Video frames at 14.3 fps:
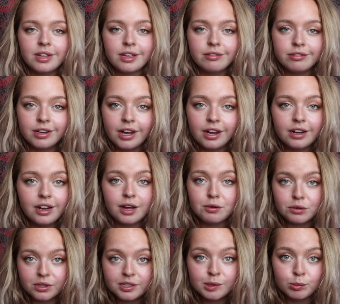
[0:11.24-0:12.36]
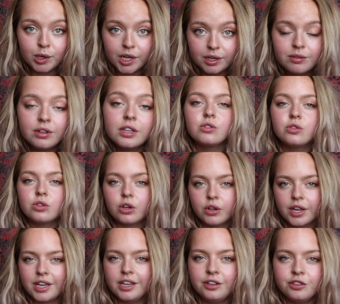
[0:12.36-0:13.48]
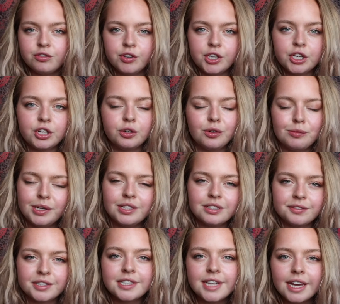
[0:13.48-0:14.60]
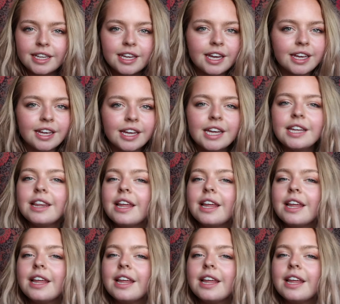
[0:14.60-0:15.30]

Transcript: If not, I will explain. So like each video will be a different decade,